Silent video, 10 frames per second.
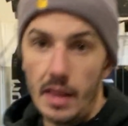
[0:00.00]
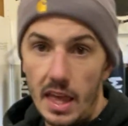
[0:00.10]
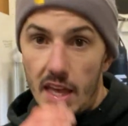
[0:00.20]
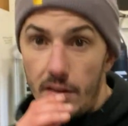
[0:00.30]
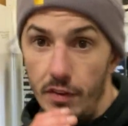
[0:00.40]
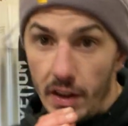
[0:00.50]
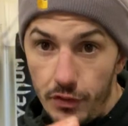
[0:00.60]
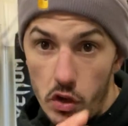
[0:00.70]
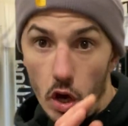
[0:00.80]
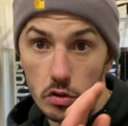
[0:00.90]
Even
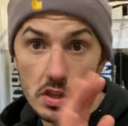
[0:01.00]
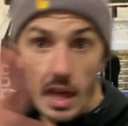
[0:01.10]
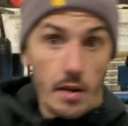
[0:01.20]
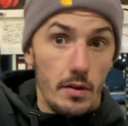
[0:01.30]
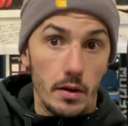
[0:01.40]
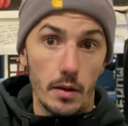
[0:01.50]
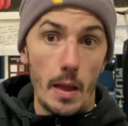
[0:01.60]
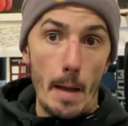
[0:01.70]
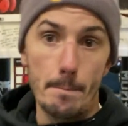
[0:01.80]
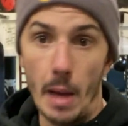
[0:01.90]
if you go to there
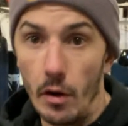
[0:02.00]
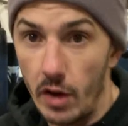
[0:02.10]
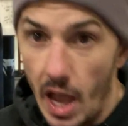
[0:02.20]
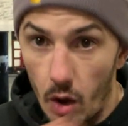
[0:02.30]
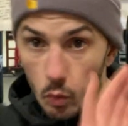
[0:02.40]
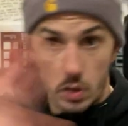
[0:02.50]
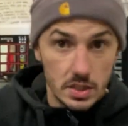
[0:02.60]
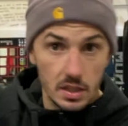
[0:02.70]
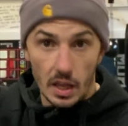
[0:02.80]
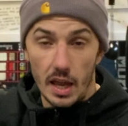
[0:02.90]
and parry outwards
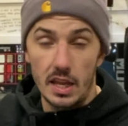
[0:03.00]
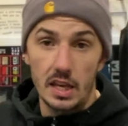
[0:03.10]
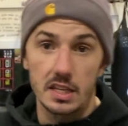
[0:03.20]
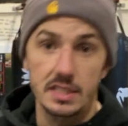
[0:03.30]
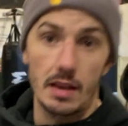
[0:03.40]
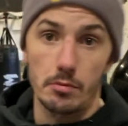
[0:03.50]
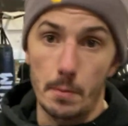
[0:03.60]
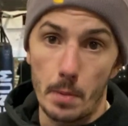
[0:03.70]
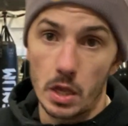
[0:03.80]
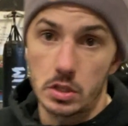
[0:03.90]
and intercept the
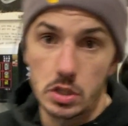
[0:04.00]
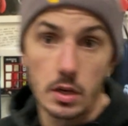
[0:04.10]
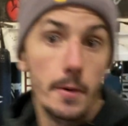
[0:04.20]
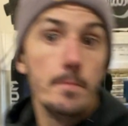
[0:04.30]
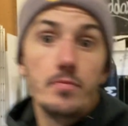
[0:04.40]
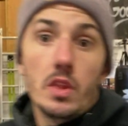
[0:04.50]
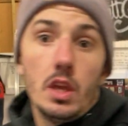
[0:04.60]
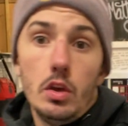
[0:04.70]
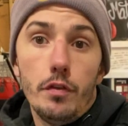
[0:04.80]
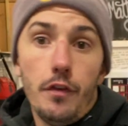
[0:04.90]
punch,
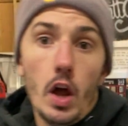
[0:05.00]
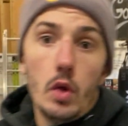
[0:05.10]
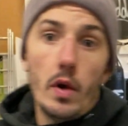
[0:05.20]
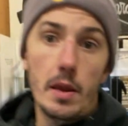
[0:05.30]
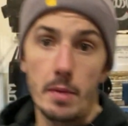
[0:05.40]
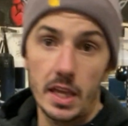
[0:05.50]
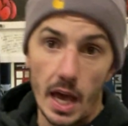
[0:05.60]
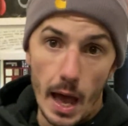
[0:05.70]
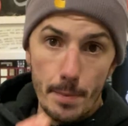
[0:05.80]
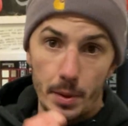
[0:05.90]
you'll find a way to make it
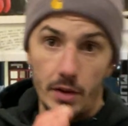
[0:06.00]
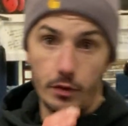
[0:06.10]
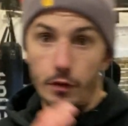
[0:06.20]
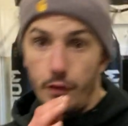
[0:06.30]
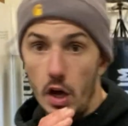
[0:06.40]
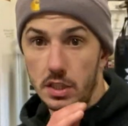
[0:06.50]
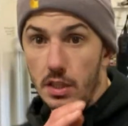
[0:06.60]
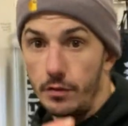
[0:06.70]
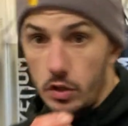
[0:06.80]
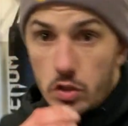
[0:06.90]
happen if you're fast
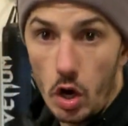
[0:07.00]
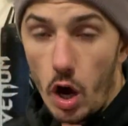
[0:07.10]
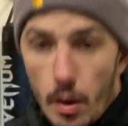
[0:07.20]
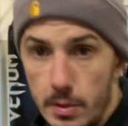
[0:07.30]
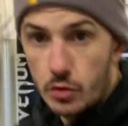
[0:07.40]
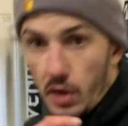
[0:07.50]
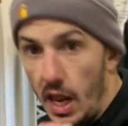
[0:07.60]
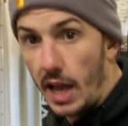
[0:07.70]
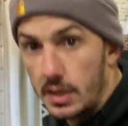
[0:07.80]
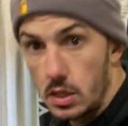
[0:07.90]
enough because your arm is
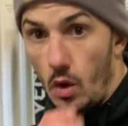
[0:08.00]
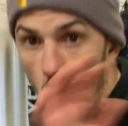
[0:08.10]
relaxed.